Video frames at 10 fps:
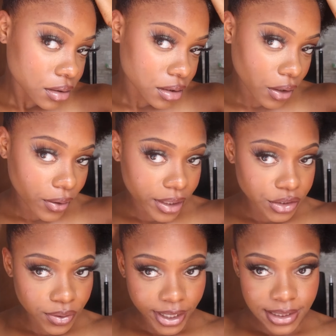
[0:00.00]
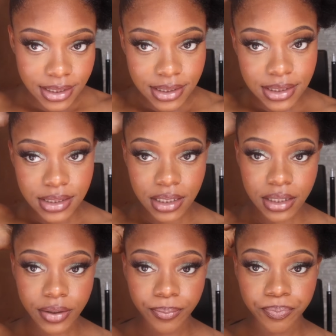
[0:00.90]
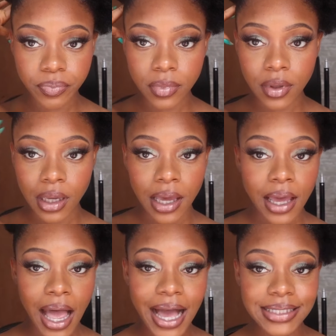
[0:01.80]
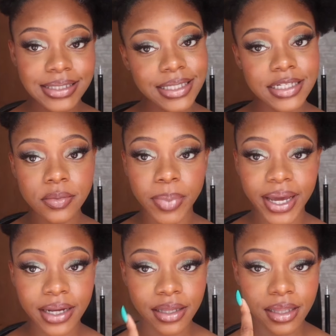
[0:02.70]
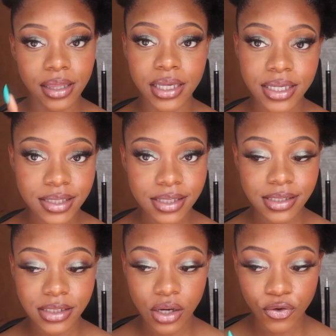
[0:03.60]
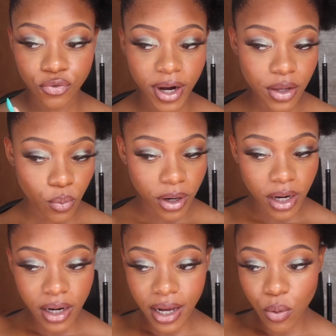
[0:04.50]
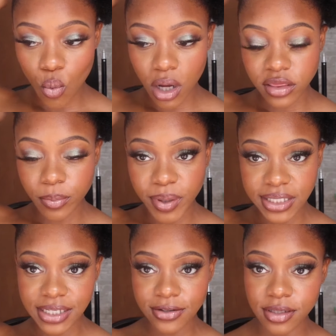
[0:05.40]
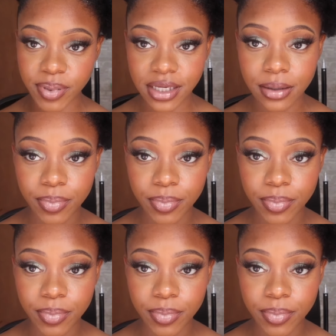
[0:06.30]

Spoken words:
so as you guys can see, I slicked back this right where I want the pigtail to be,